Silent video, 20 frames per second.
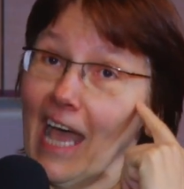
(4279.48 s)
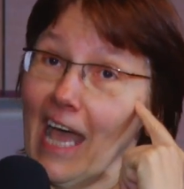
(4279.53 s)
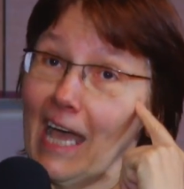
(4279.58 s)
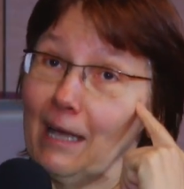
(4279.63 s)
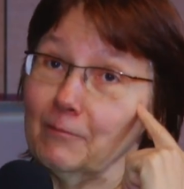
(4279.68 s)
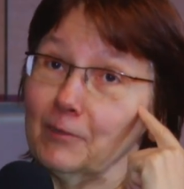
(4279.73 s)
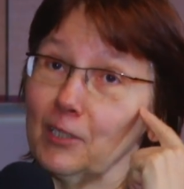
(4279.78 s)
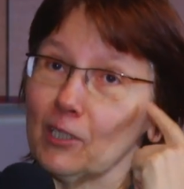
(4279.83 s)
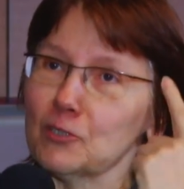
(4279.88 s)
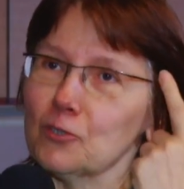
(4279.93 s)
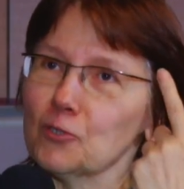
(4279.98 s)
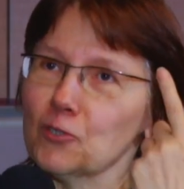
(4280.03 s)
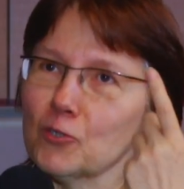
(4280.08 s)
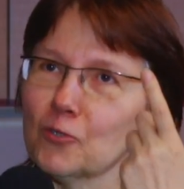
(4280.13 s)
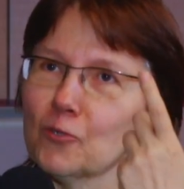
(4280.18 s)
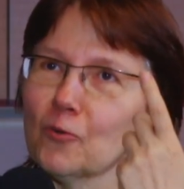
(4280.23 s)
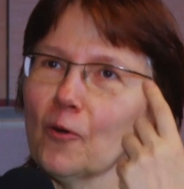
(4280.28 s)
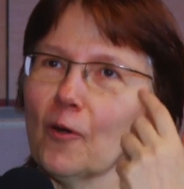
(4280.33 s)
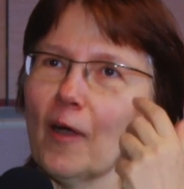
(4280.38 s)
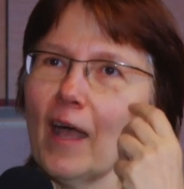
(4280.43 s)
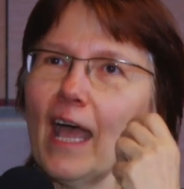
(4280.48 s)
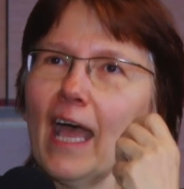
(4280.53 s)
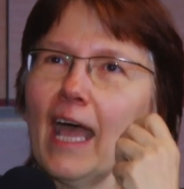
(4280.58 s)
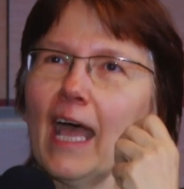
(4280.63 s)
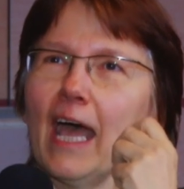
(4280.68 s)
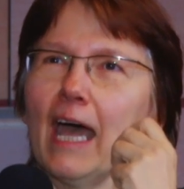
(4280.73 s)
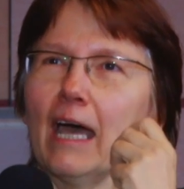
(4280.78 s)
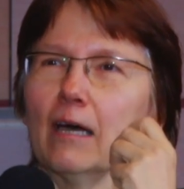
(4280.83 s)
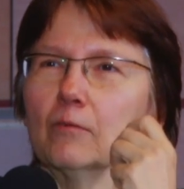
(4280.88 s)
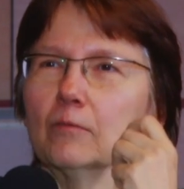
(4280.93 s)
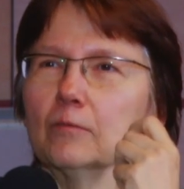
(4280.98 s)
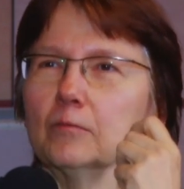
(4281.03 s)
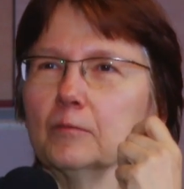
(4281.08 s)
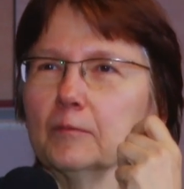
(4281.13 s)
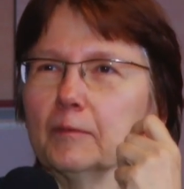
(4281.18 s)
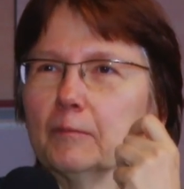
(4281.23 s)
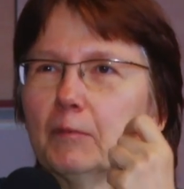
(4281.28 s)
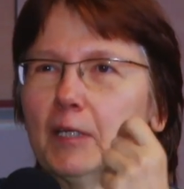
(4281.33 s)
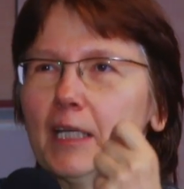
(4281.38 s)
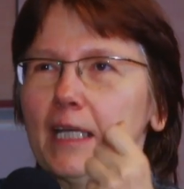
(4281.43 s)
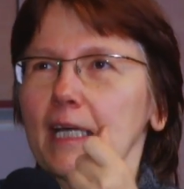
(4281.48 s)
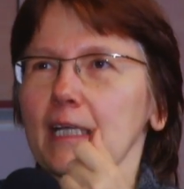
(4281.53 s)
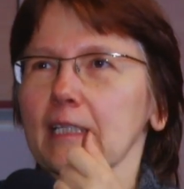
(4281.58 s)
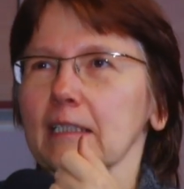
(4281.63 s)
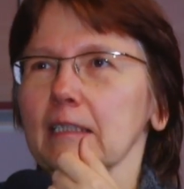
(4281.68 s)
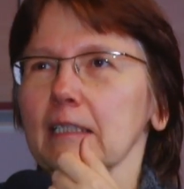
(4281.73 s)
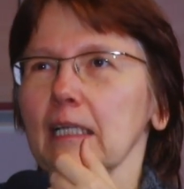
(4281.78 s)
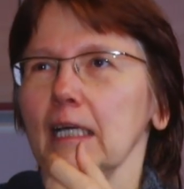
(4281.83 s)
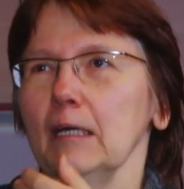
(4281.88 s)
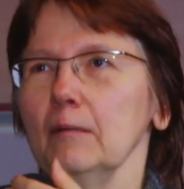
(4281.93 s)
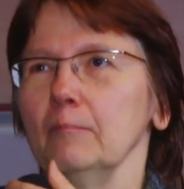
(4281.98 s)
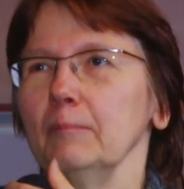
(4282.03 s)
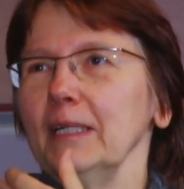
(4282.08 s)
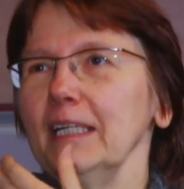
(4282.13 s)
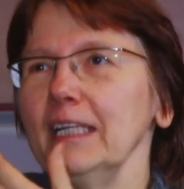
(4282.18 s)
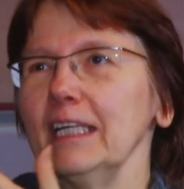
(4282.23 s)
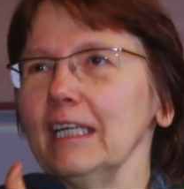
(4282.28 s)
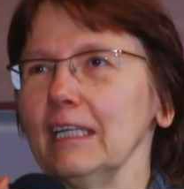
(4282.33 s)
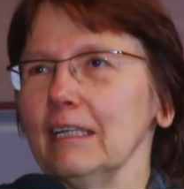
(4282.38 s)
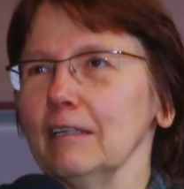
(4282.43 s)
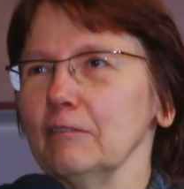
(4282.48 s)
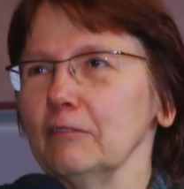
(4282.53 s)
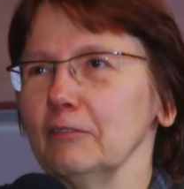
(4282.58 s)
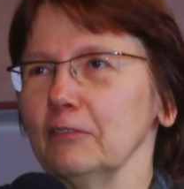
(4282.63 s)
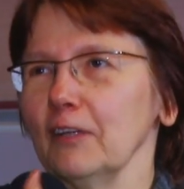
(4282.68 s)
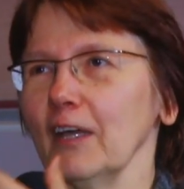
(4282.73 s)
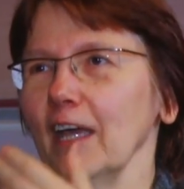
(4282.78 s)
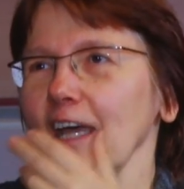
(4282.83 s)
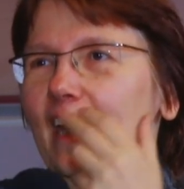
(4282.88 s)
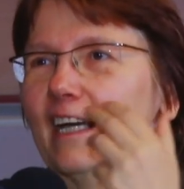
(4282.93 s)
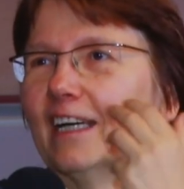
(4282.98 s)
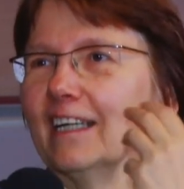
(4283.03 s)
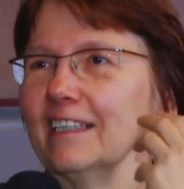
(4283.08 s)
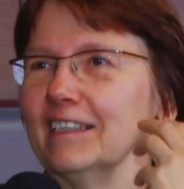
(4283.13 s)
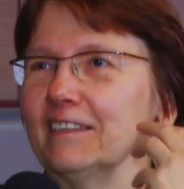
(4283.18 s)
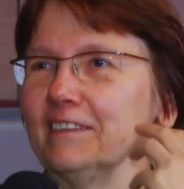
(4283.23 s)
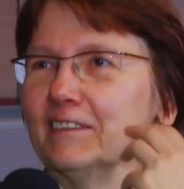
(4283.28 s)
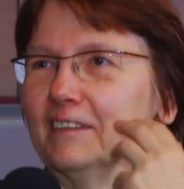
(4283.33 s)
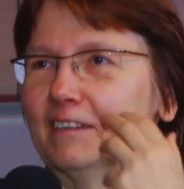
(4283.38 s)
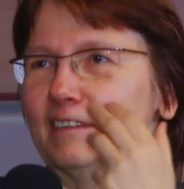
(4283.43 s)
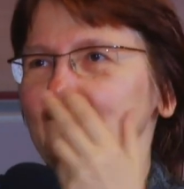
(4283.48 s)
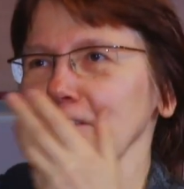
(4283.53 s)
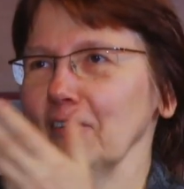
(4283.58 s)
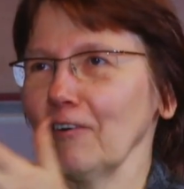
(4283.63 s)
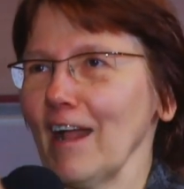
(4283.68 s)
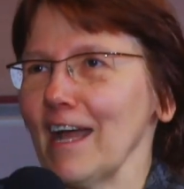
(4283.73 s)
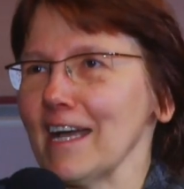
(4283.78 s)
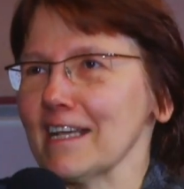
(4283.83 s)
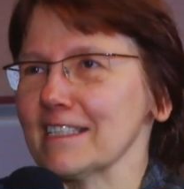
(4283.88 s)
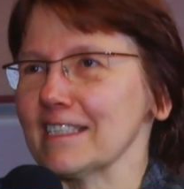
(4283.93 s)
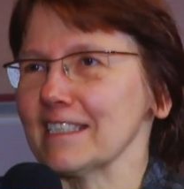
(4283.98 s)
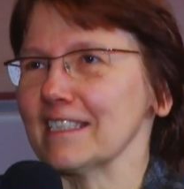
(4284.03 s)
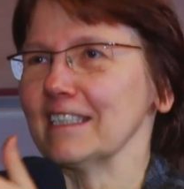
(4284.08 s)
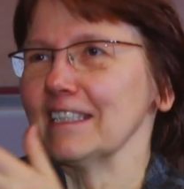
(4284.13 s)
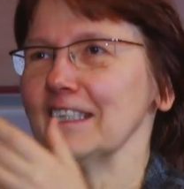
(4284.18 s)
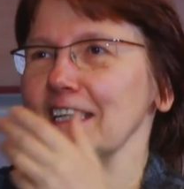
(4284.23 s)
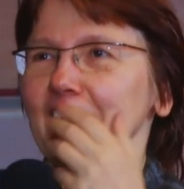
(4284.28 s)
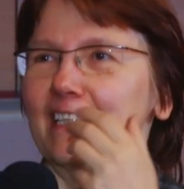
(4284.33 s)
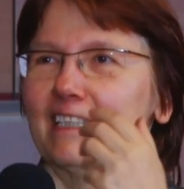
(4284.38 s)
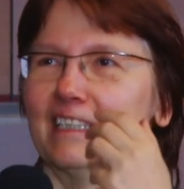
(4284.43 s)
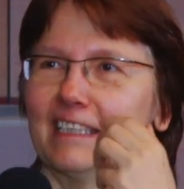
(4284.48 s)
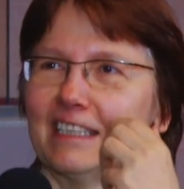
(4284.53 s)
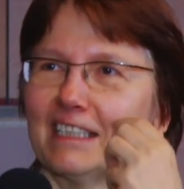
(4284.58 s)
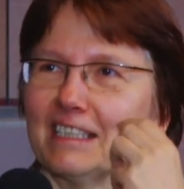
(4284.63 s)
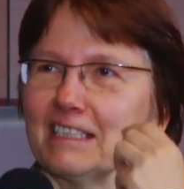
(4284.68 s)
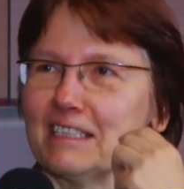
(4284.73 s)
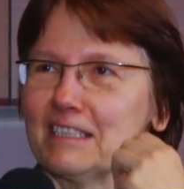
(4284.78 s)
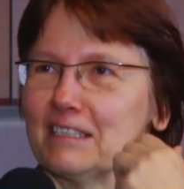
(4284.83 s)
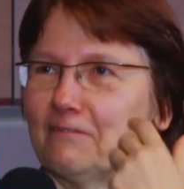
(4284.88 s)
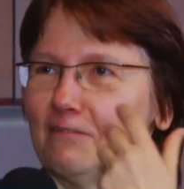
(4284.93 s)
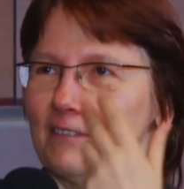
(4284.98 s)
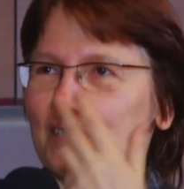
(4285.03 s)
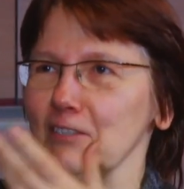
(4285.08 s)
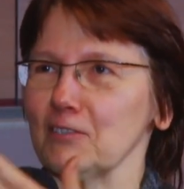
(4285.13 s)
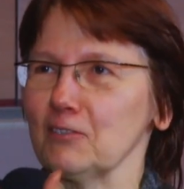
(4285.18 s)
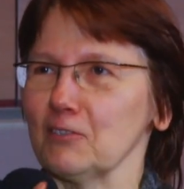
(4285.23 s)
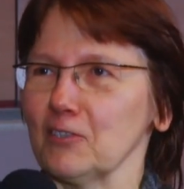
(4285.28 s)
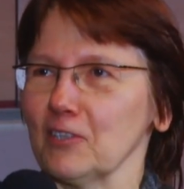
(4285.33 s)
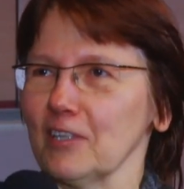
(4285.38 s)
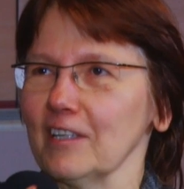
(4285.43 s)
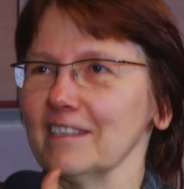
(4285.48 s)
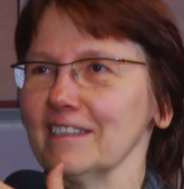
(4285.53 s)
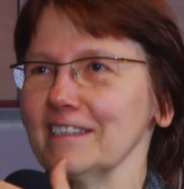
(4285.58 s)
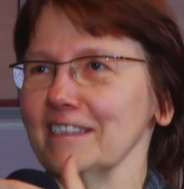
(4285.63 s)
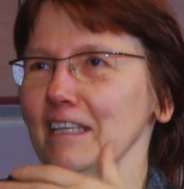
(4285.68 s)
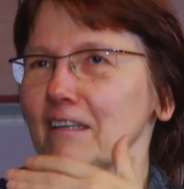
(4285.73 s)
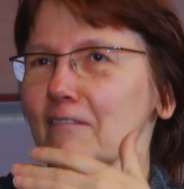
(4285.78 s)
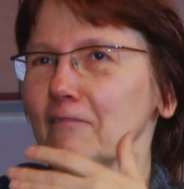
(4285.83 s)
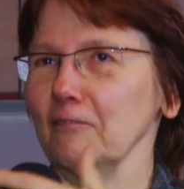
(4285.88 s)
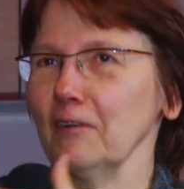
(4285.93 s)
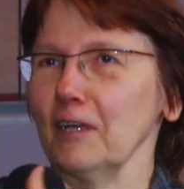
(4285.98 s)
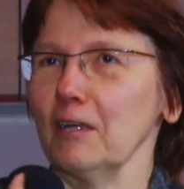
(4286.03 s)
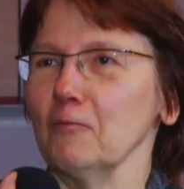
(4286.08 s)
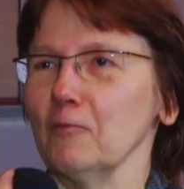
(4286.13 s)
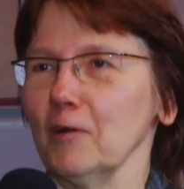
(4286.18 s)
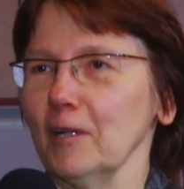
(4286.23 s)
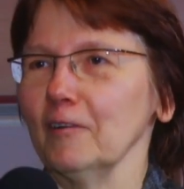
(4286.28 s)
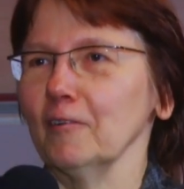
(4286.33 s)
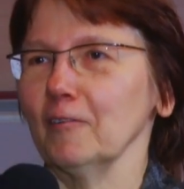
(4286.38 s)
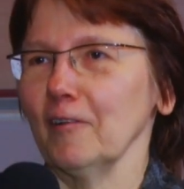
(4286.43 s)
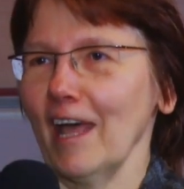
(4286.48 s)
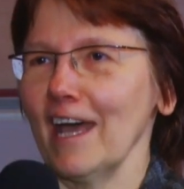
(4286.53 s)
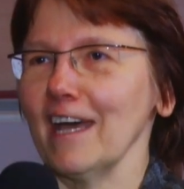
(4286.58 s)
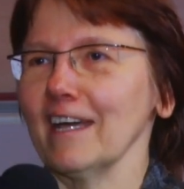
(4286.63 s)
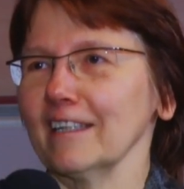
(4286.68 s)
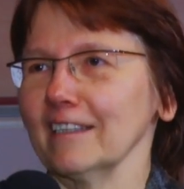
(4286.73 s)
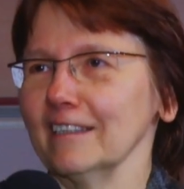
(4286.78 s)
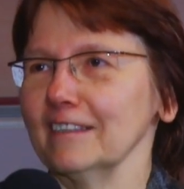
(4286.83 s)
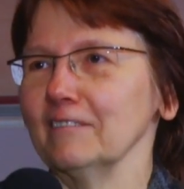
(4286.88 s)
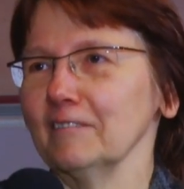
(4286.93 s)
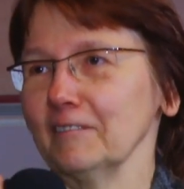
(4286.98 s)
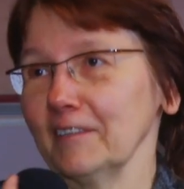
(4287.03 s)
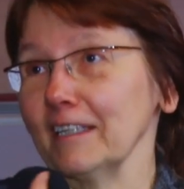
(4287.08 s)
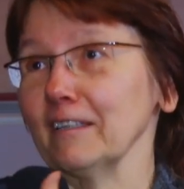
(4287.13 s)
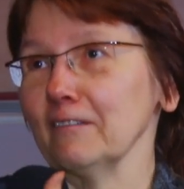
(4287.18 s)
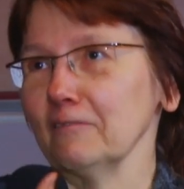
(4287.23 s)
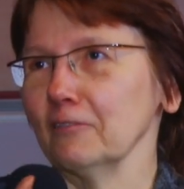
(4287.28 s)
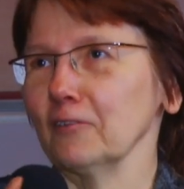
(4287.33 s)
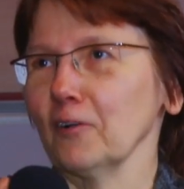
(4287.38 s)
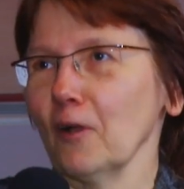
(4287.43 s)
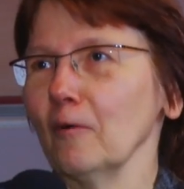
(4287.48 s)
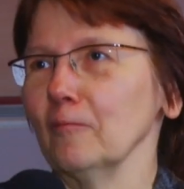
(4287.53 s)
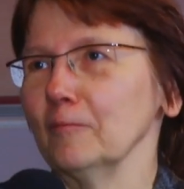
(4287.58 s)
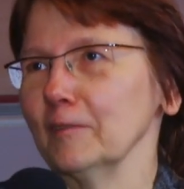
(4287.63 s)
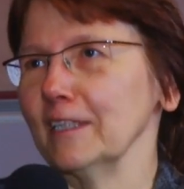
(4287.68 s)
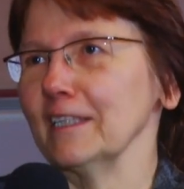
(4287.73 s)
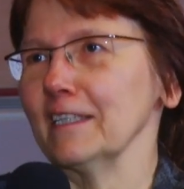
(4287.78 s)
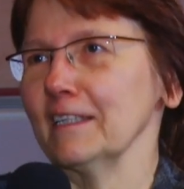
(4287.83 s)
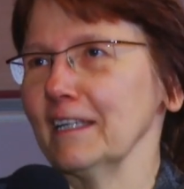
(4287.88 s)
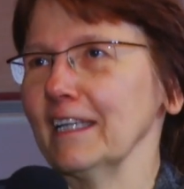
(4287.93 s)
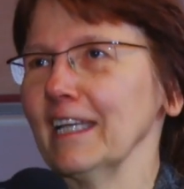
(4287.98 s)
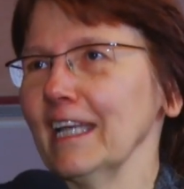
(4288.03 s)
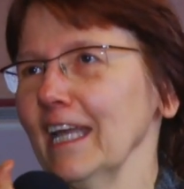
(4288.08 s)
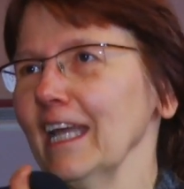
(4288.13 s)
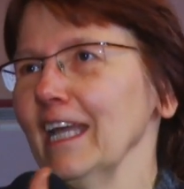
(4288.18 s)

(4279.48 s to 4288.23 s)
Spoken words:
I'm not sure how we can believe and trust in these physicians if they will learn from the